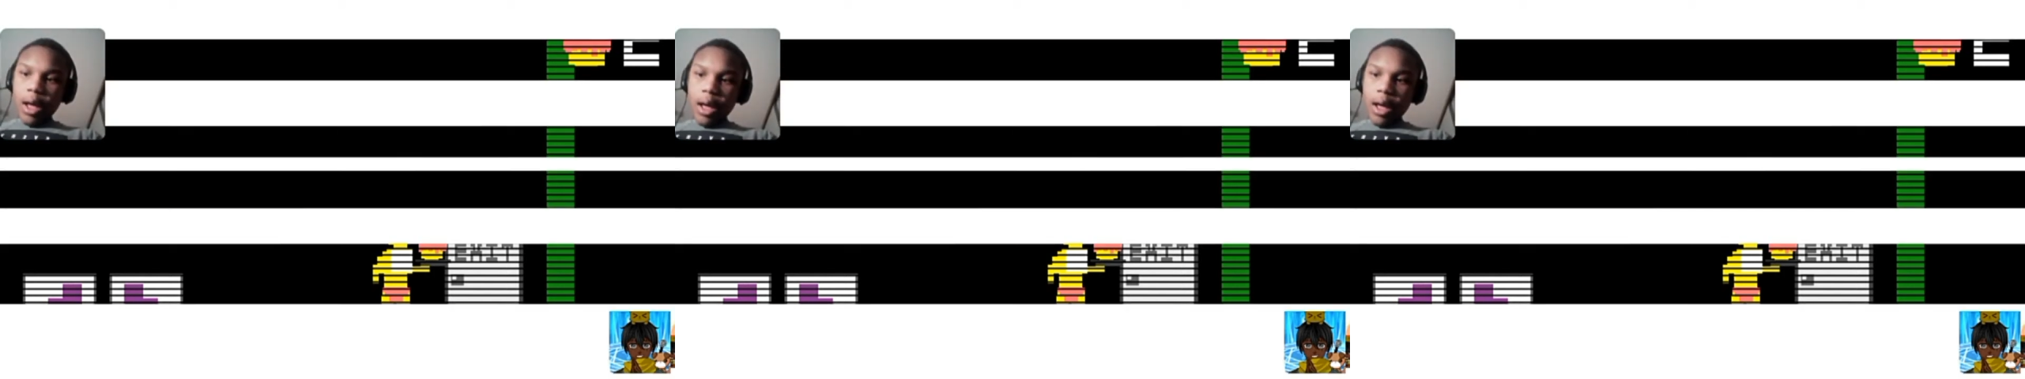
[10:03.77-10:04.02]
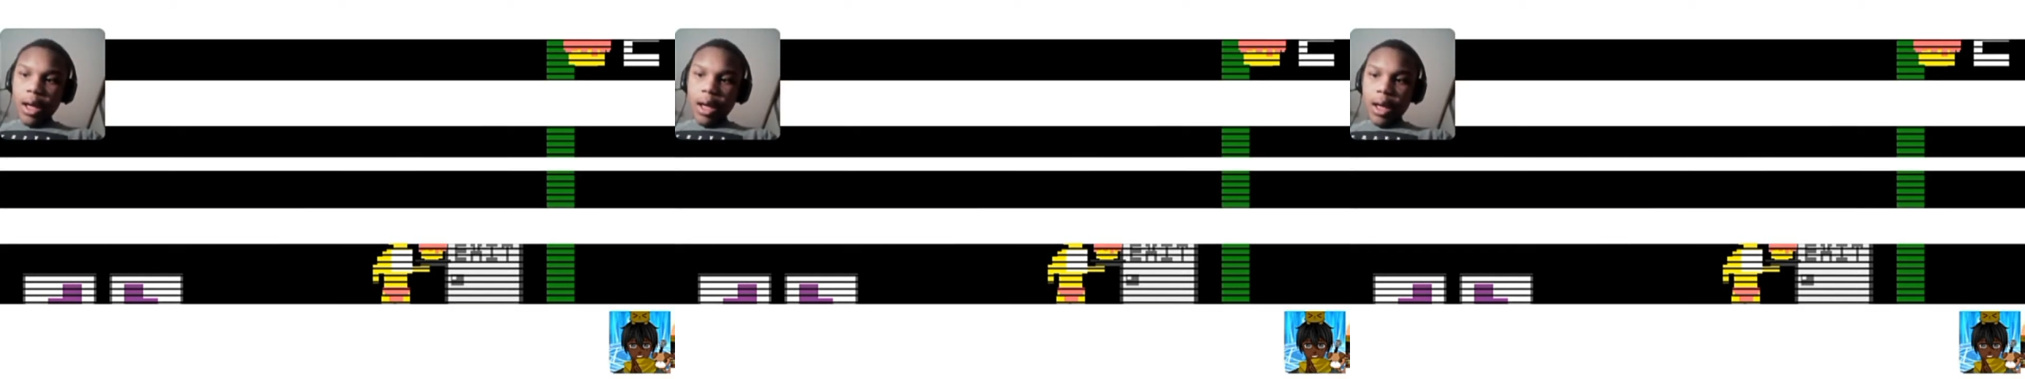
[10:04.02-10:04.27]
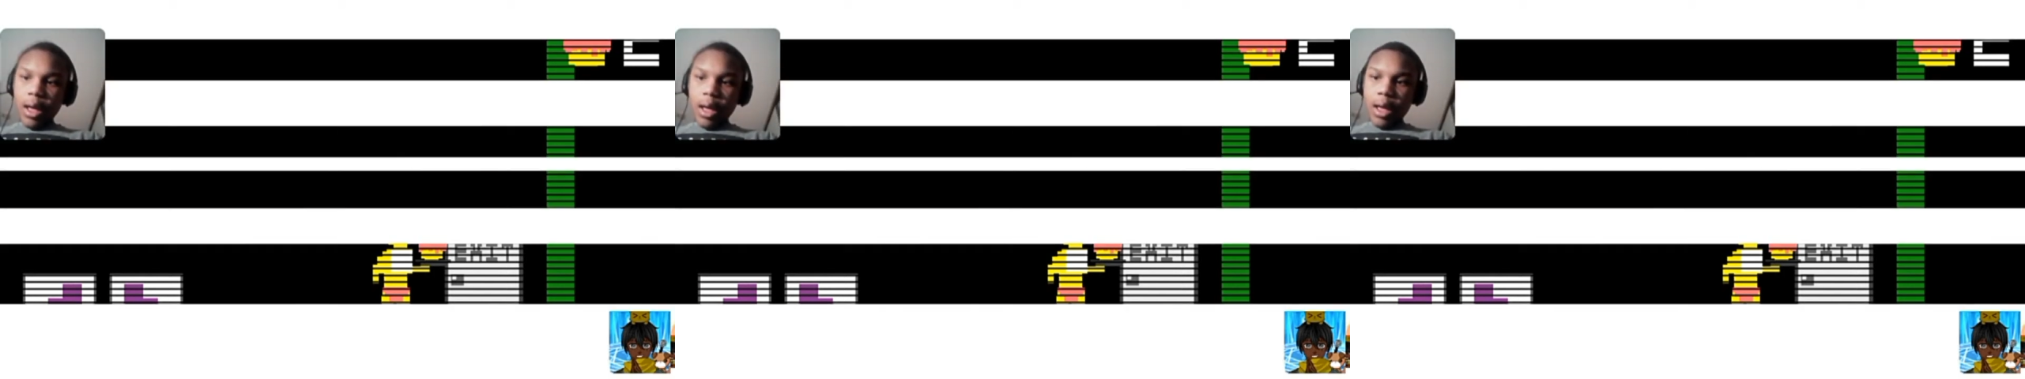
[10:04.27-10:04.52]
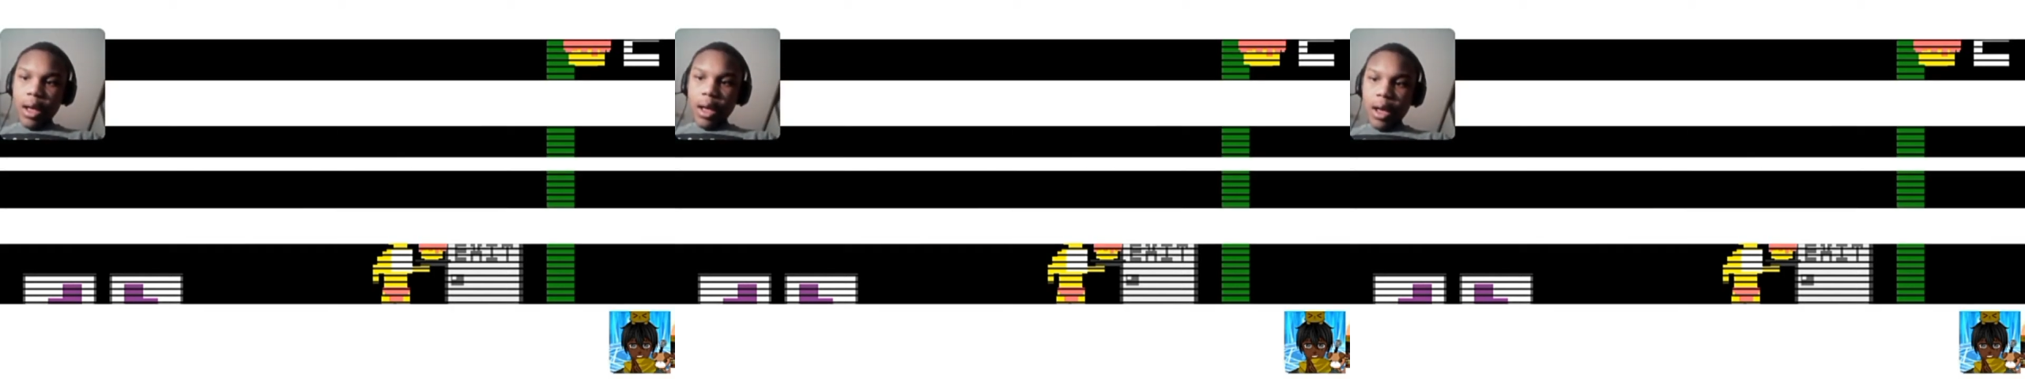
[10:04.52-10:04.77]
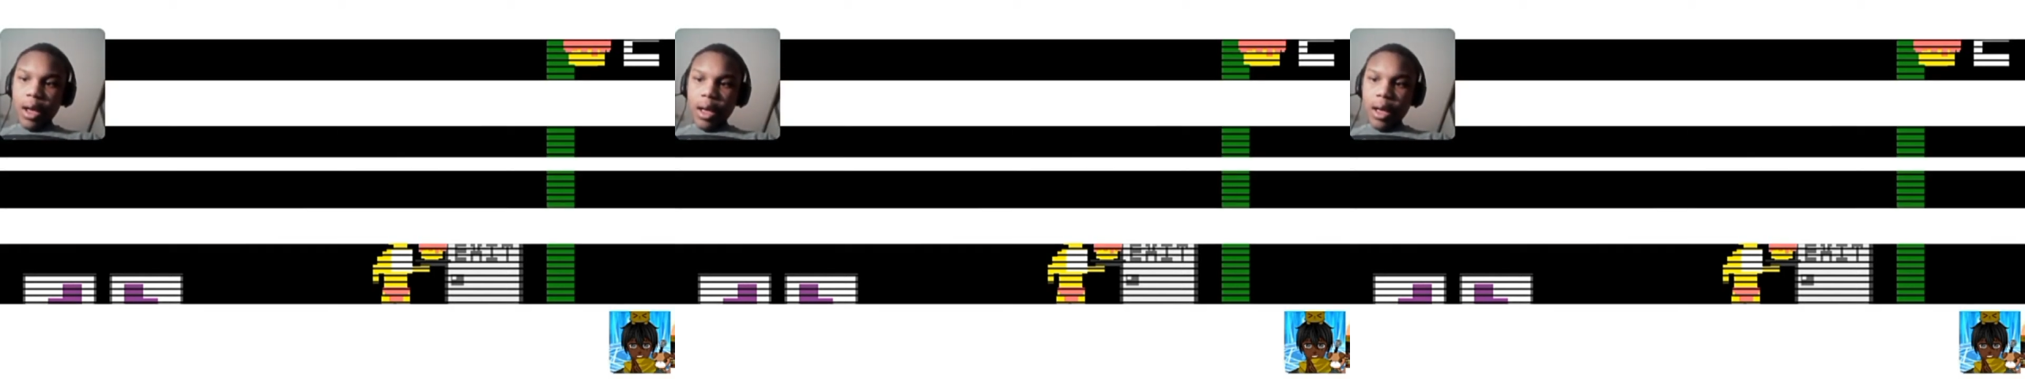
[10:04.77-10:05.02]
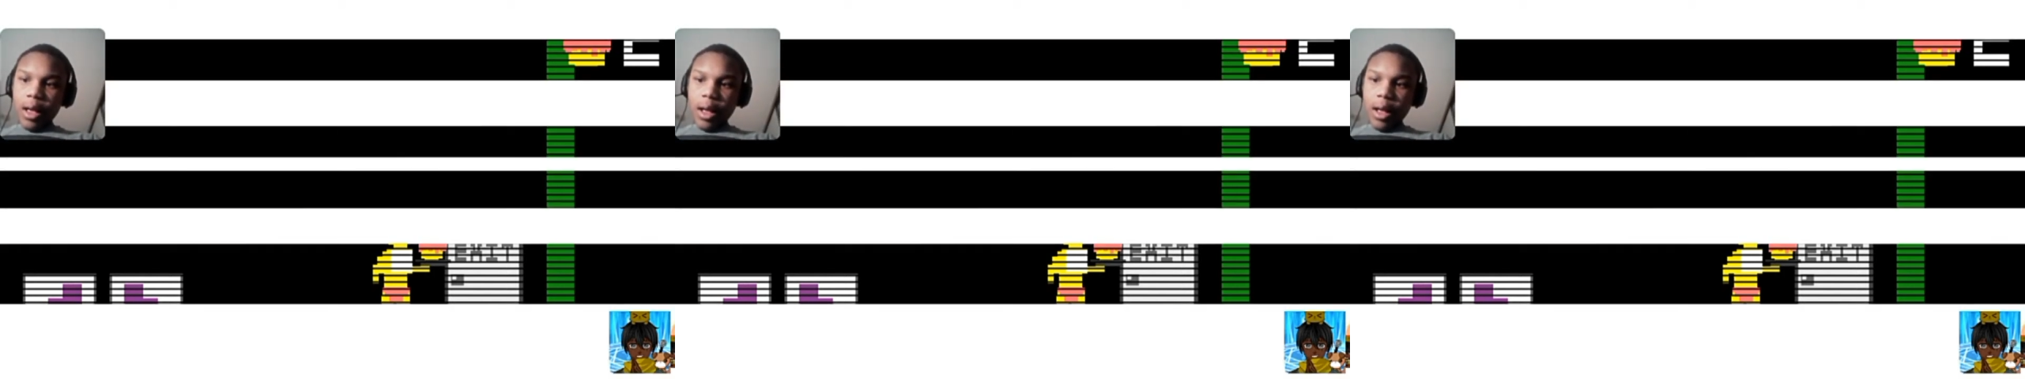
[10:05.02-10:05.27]

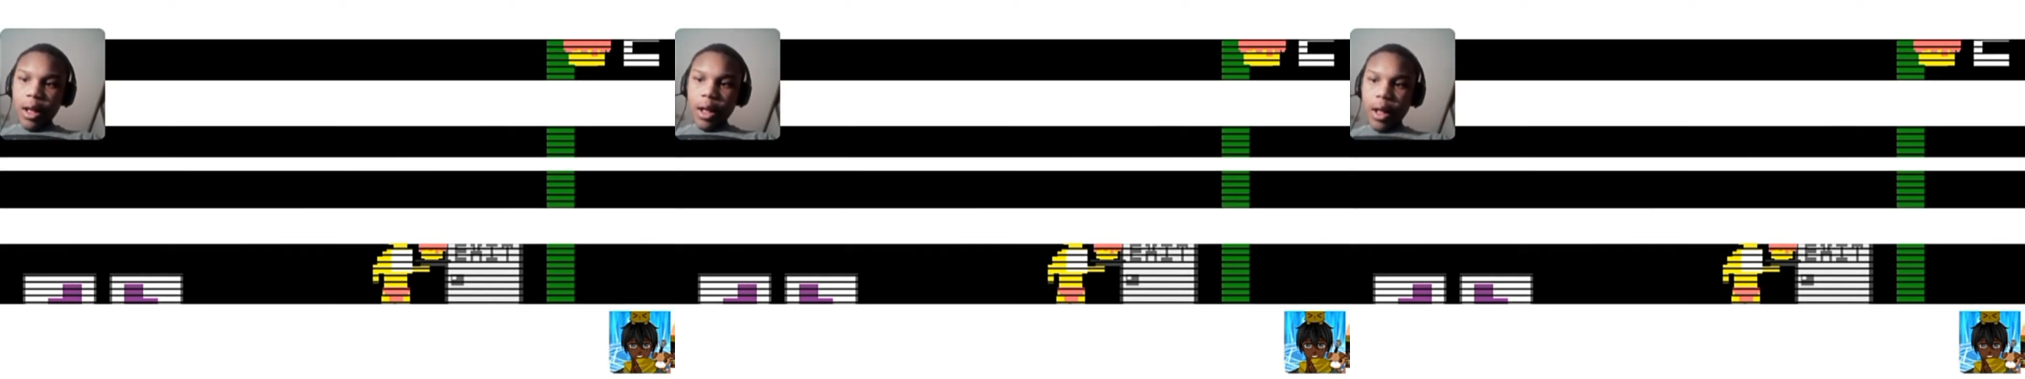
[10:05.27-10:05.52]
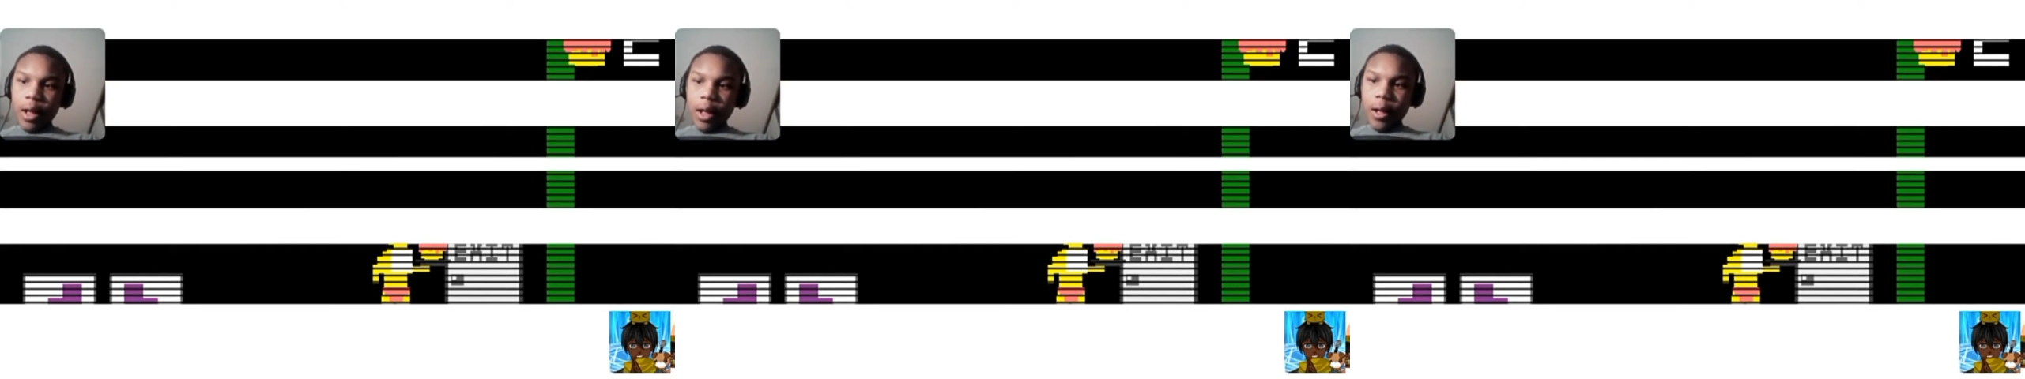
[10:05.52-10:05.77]
No one is speaking in this clip.